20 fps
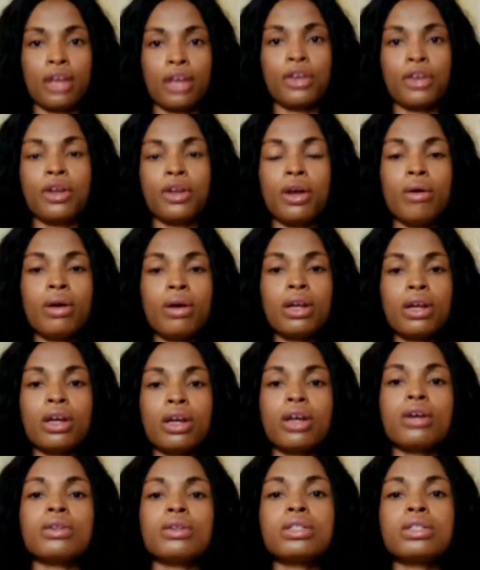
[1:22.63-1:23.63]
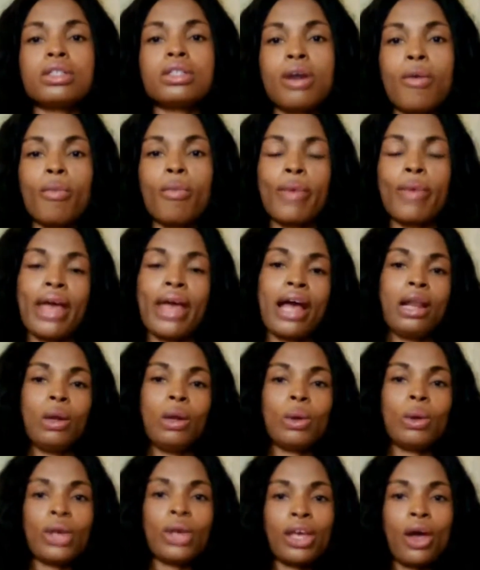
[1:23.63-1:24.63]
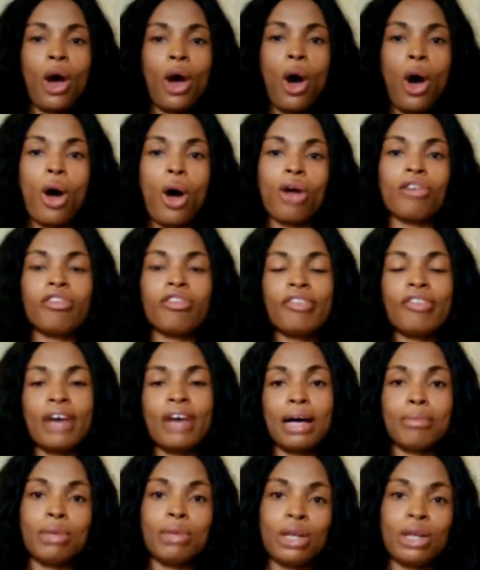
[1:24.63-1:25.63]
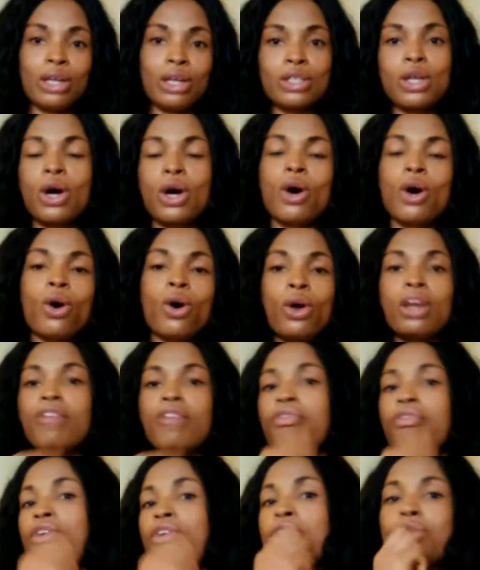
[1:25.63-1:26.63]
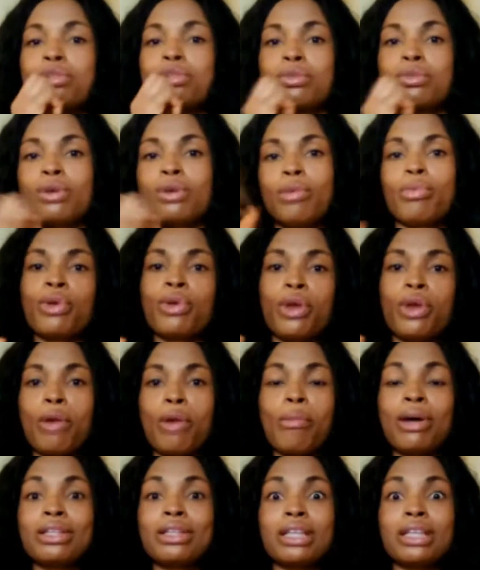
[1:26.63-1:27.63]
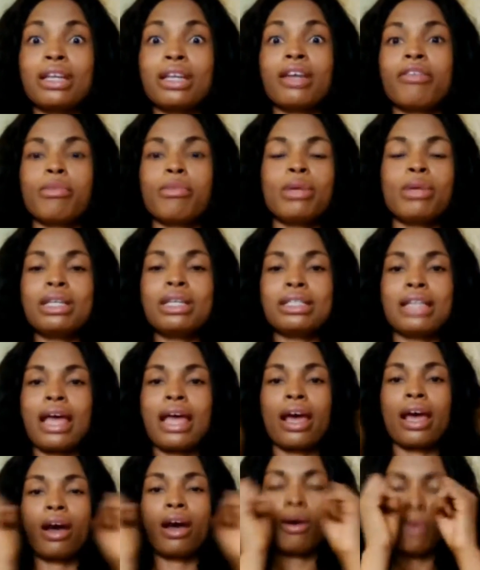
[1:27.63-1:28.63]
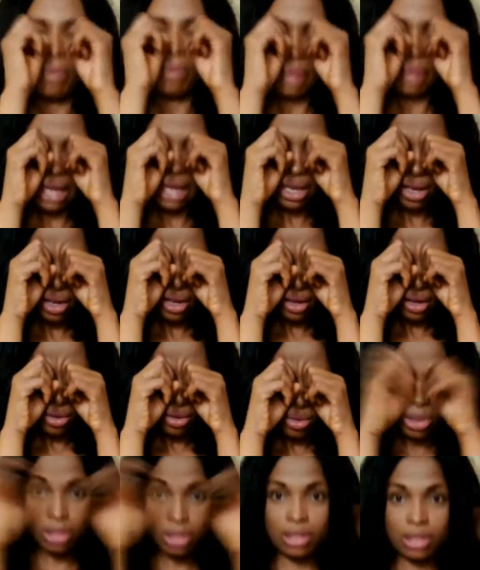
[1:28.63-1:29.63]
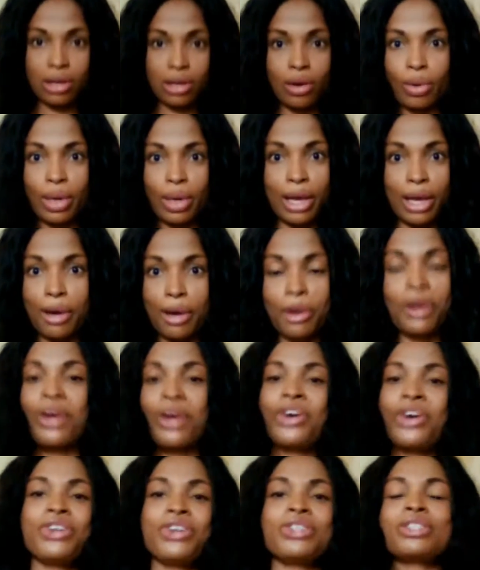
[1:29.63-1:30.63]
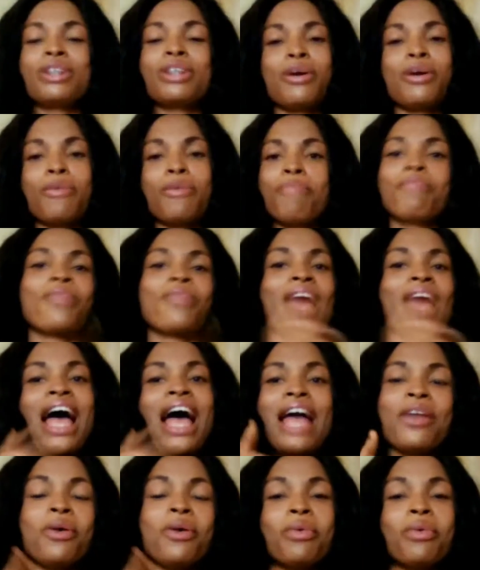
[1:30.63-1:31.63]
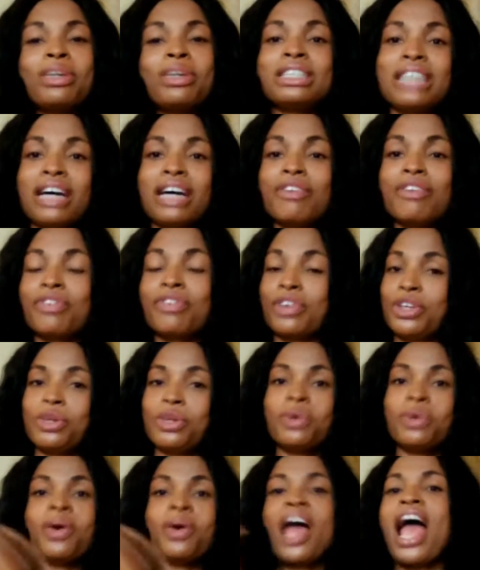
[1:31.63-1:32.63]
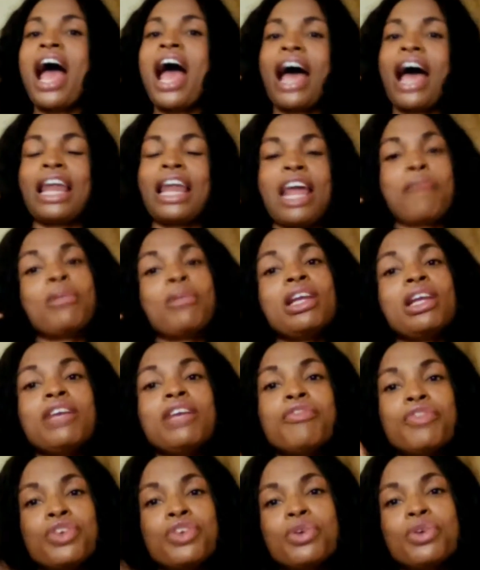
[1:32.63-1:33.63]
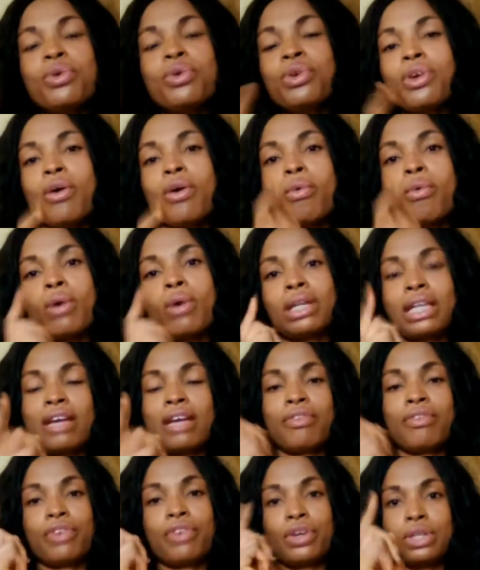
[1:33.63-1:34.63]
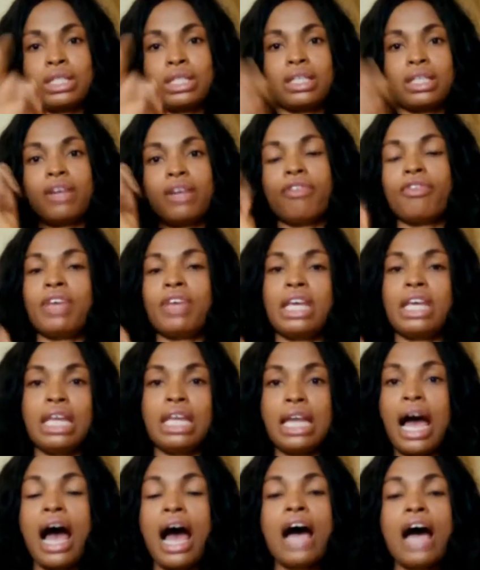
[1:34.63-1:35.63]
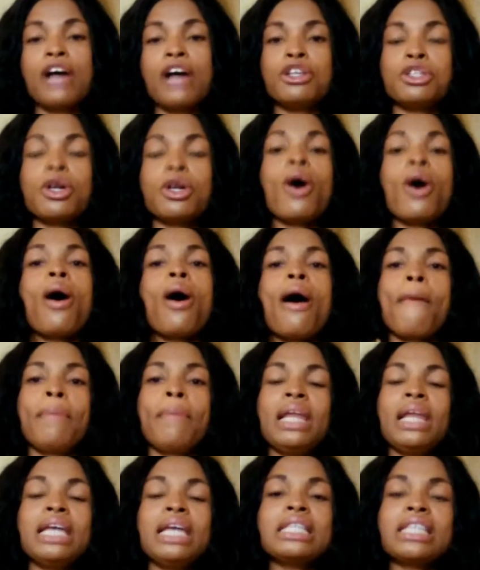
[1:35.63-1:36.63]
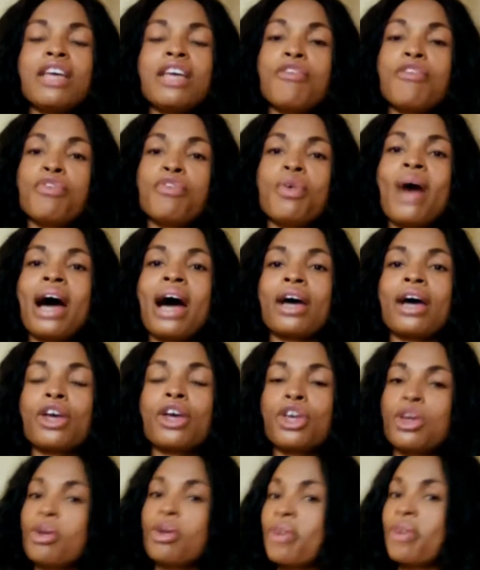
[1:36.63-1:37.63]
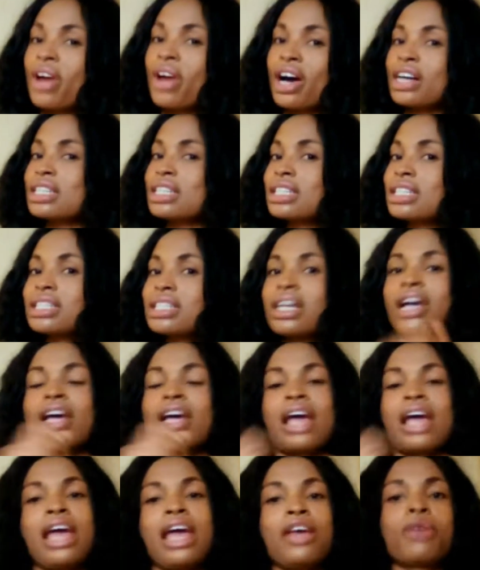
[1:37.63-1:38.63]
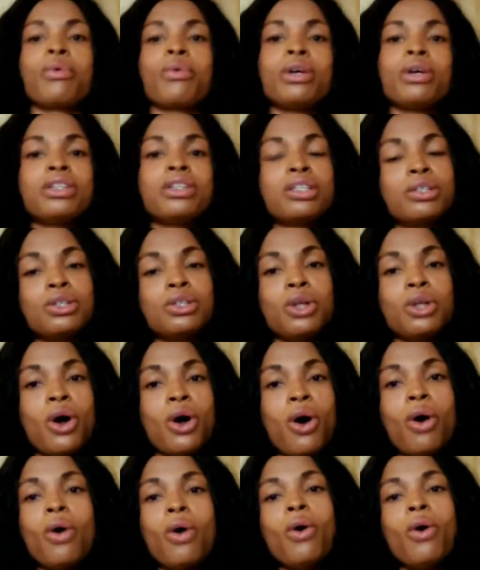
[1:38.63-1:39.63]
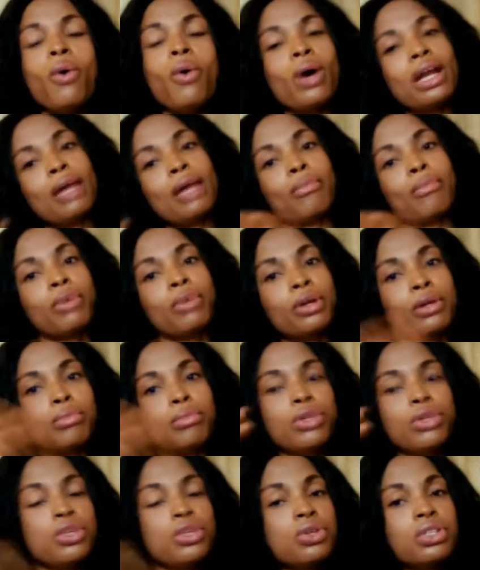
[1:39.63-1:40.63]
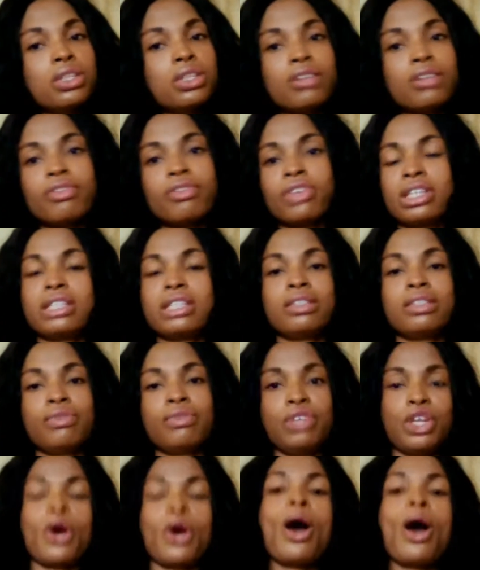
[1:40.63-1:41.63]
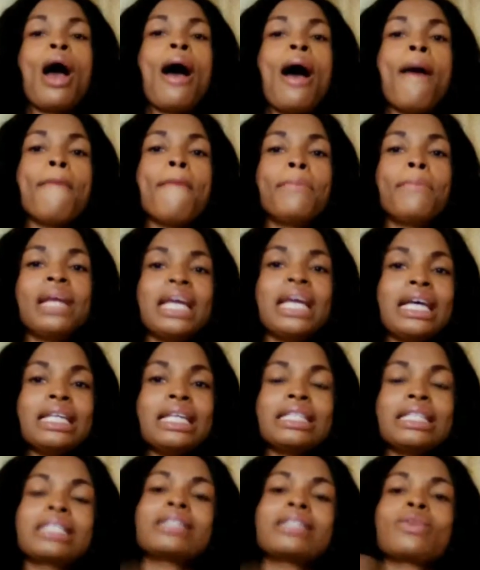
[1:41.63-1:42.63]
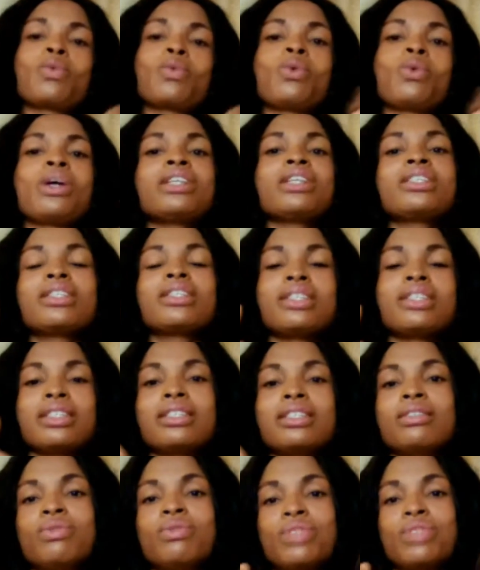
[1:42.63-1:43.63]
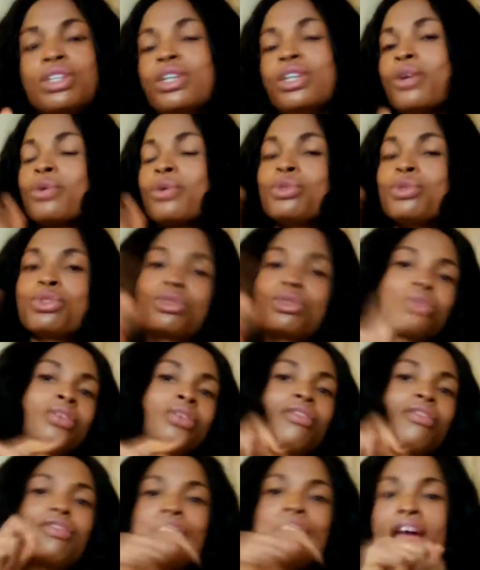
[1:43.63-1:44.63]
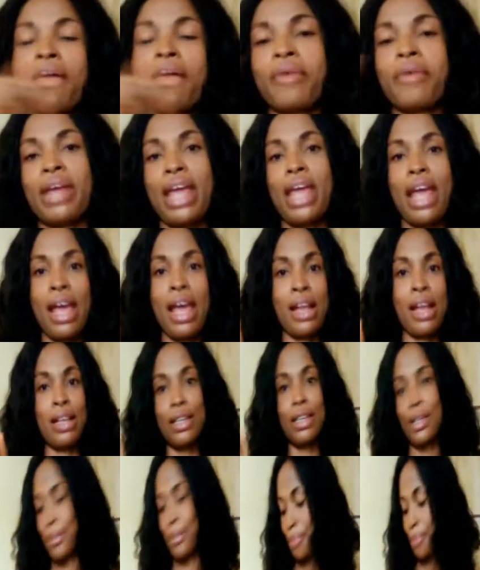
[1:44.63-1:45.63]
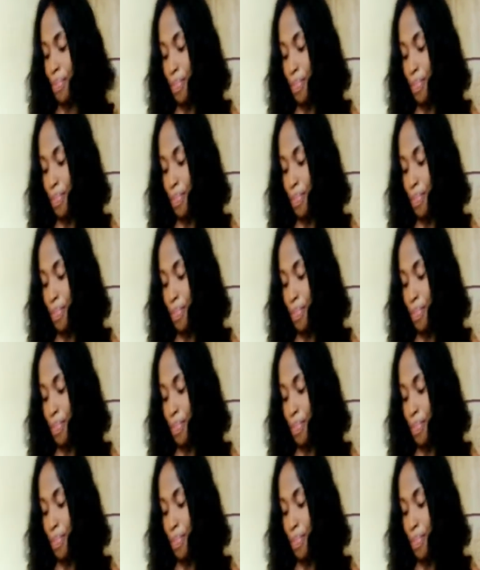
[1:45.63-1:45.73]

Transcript: You don't want to go somewhere looking all fabulous only for you to open your mouth and everybody's like, oh my god, what's going on? So I don't want that for you, and I believe you don't want that for yourself either. So please, if you are curious and you want to know what I'm going to be using for this video, please watch this video to the very end.